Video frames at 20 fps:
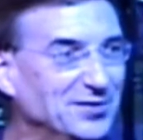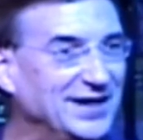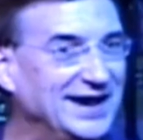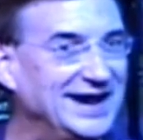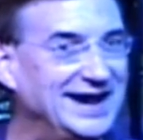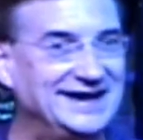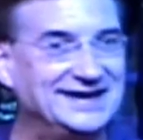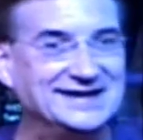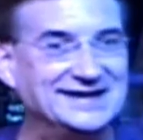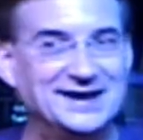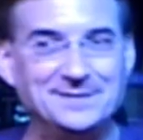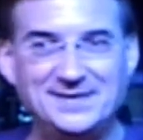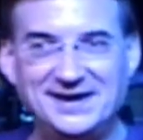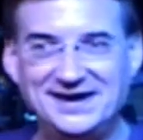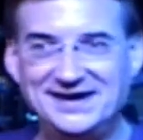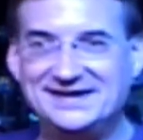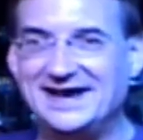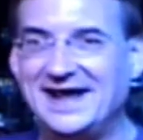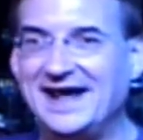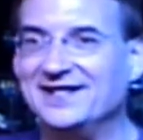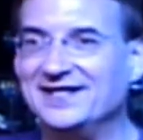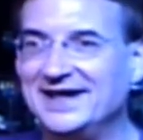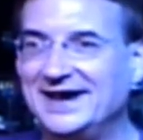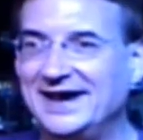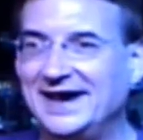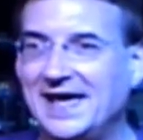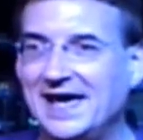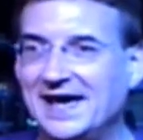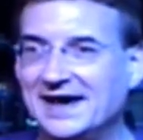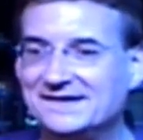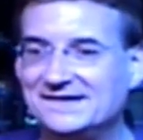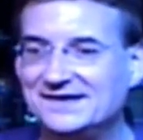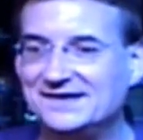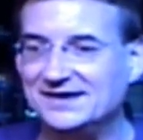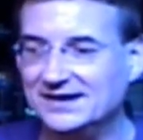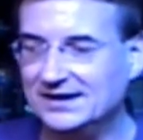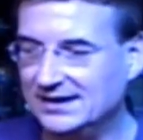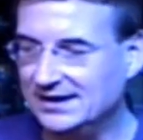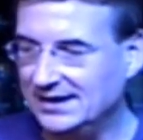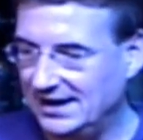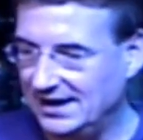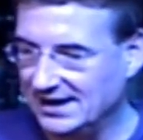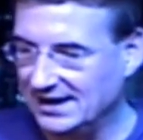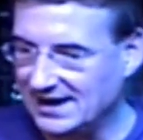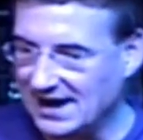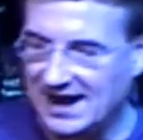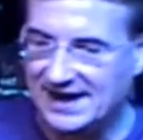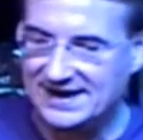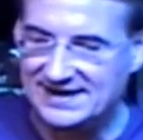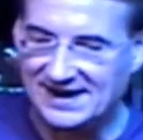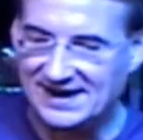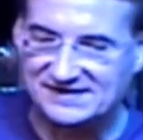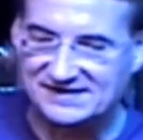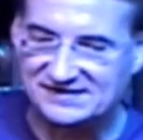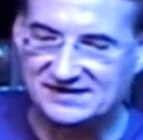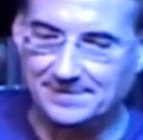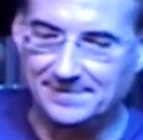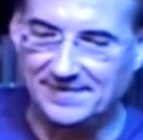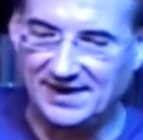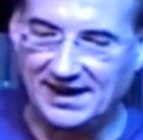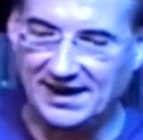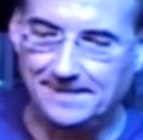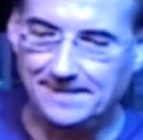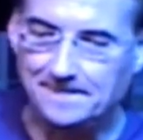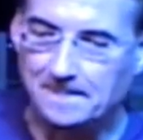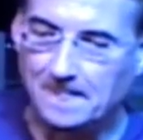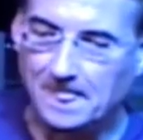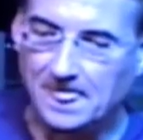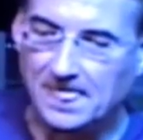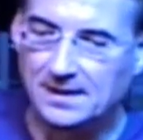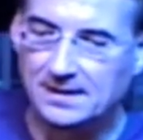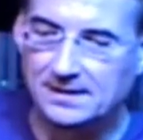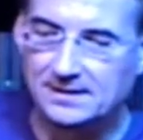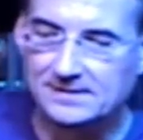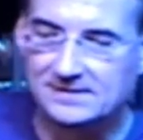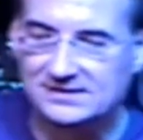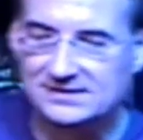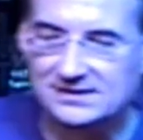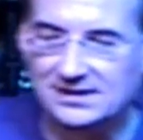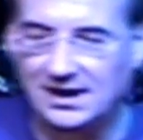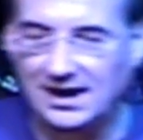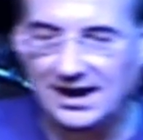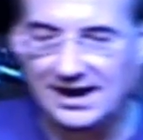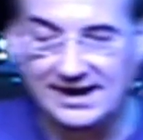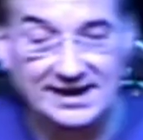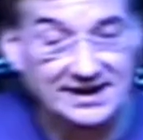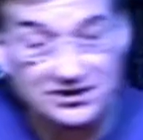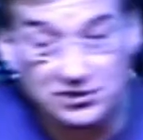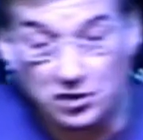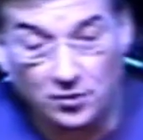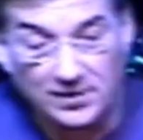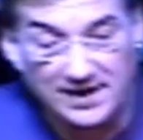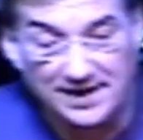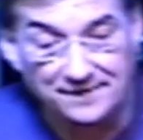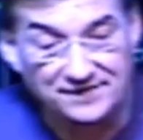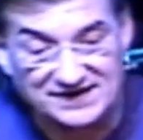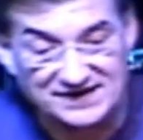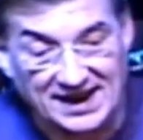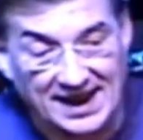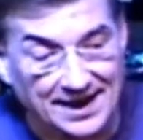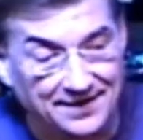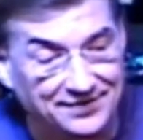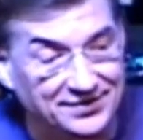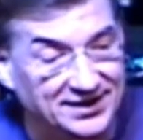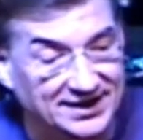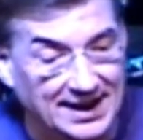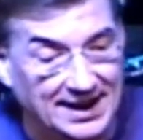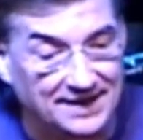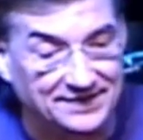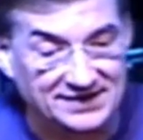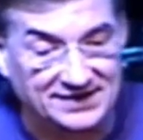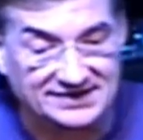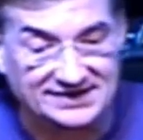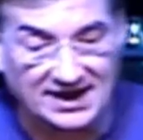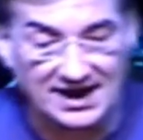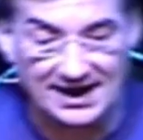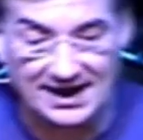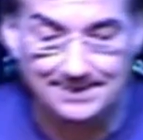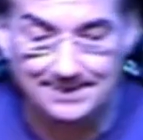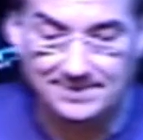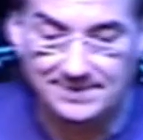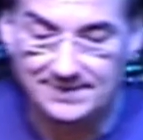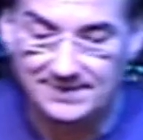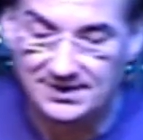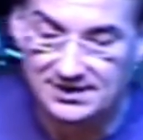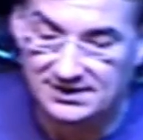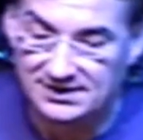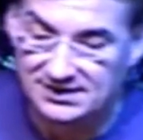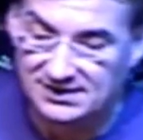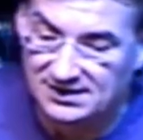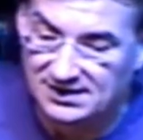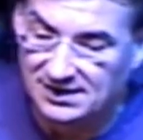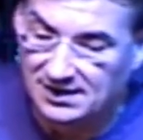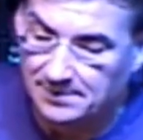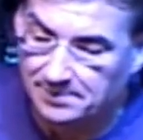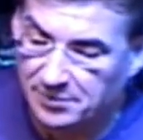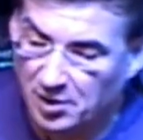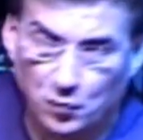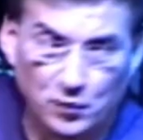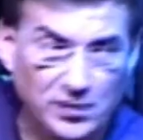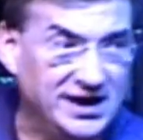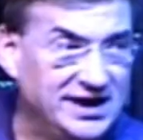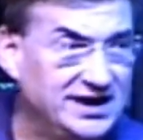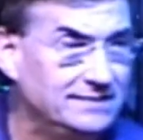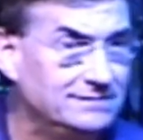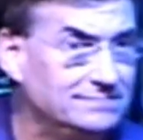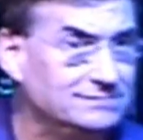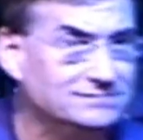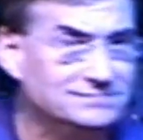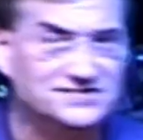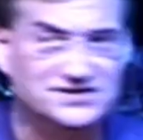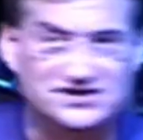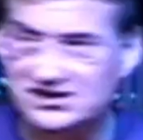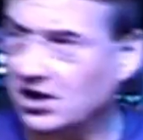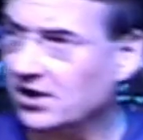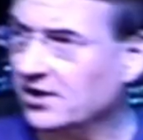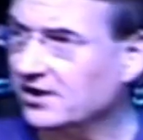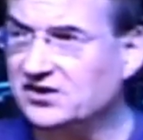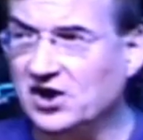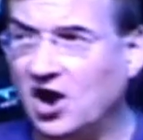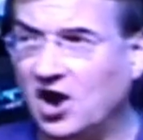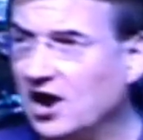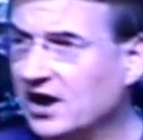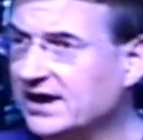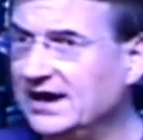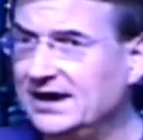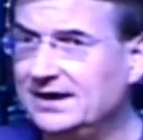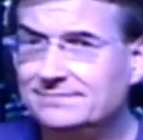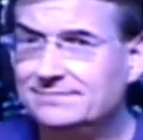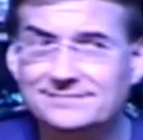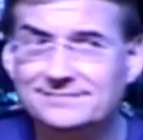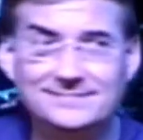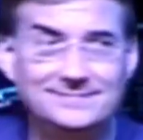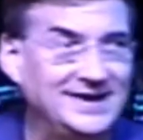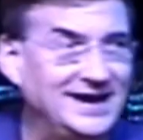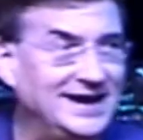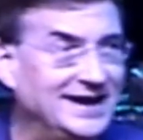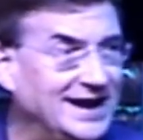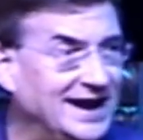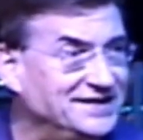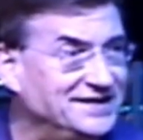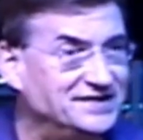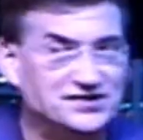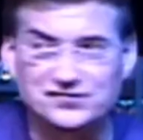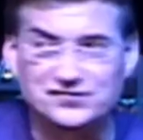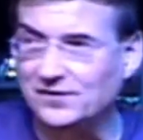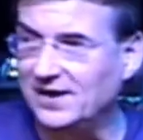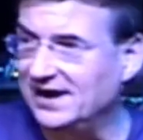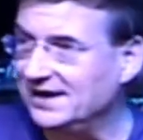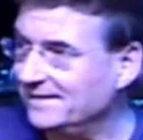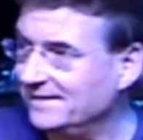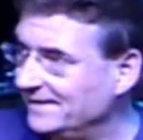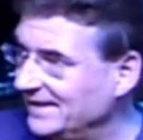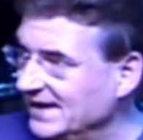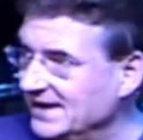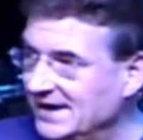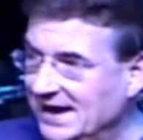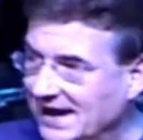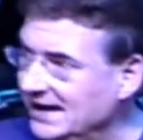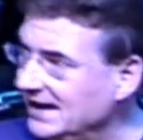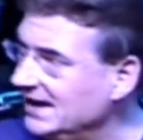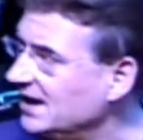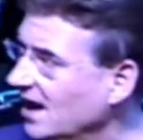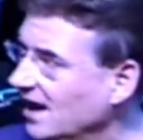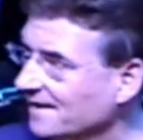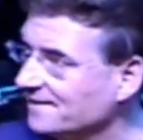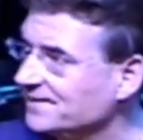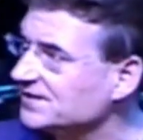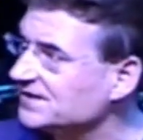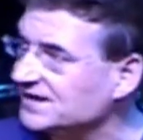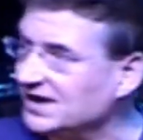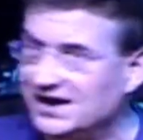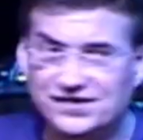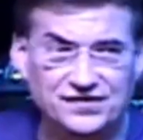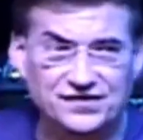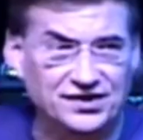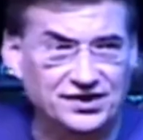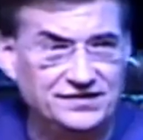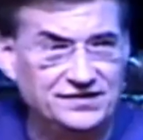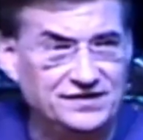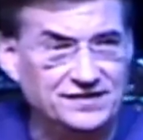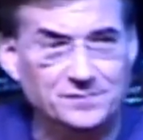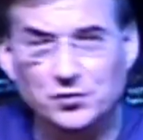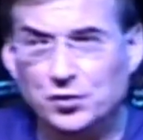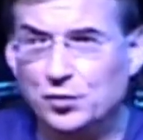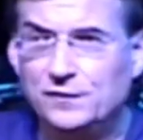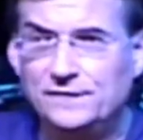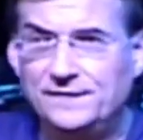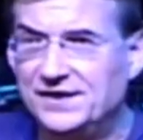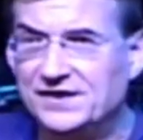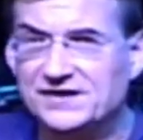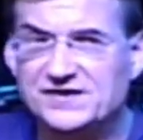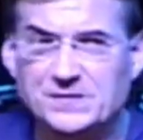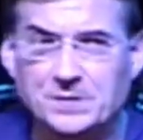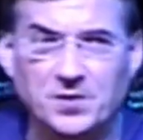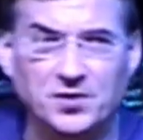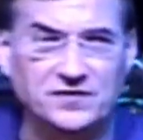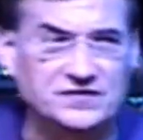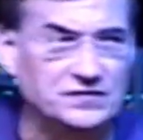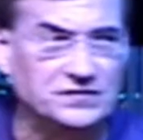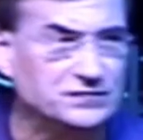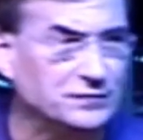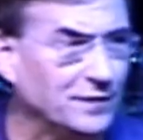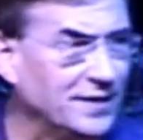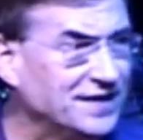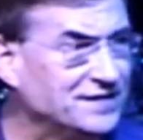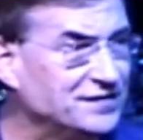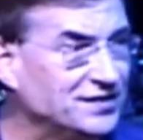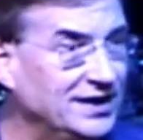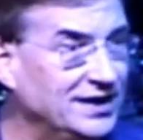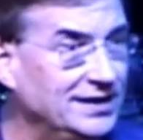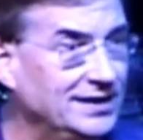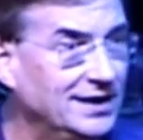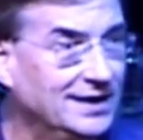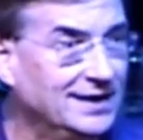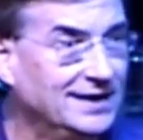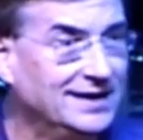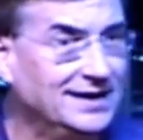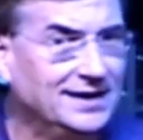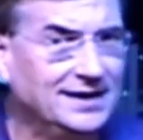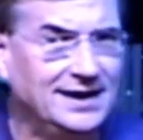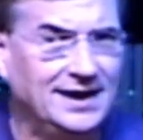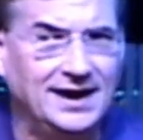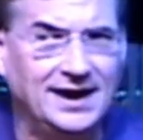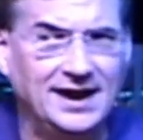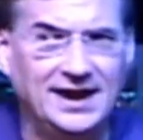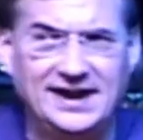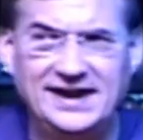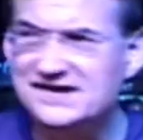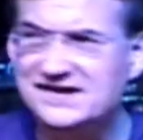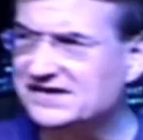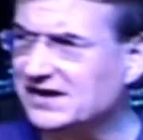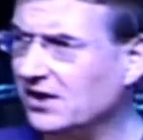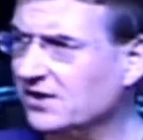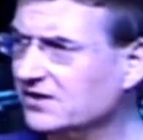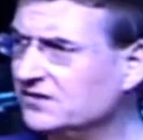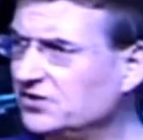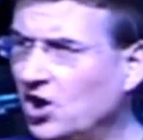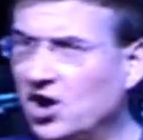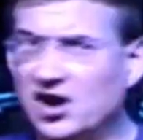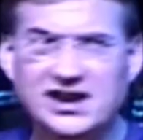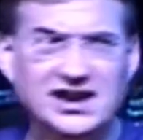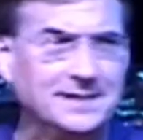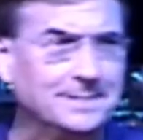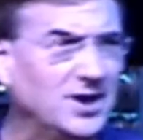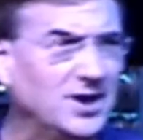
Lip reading: plane coming to LAX, and a guy next to me, I didn't know he was Catholic at the time, but we started talking, and I just tried to find any conversation to move in a spiritual direction, and he started talking